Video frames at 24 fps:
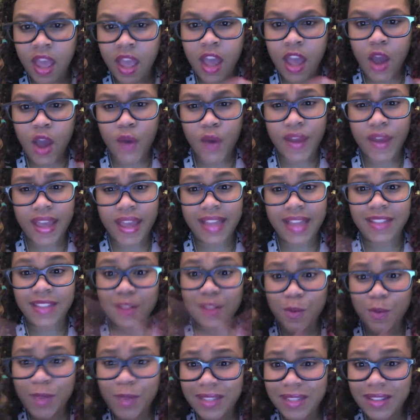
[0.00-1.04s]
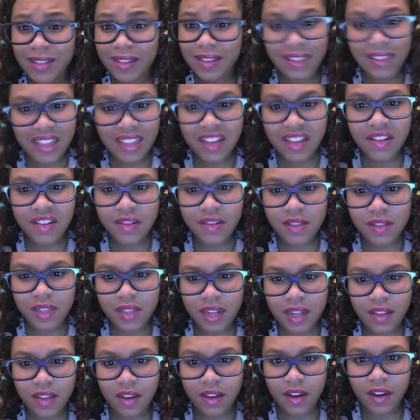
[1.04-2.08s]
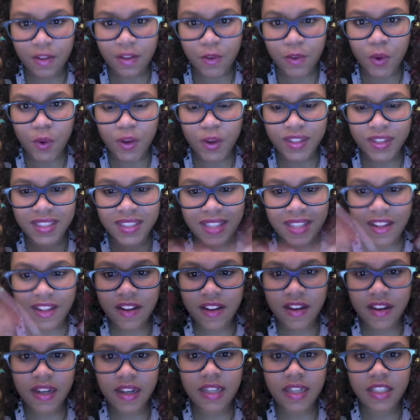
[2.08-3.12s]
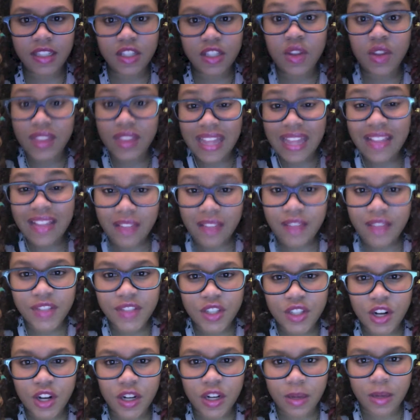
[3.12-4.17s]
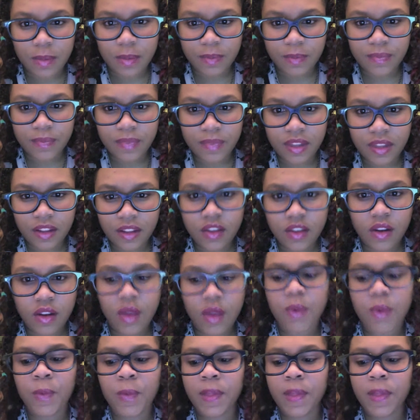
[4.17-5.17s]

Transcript: Okay, so basically they couldn't stay there. Of course they couldn't. So they left Stardom, you know?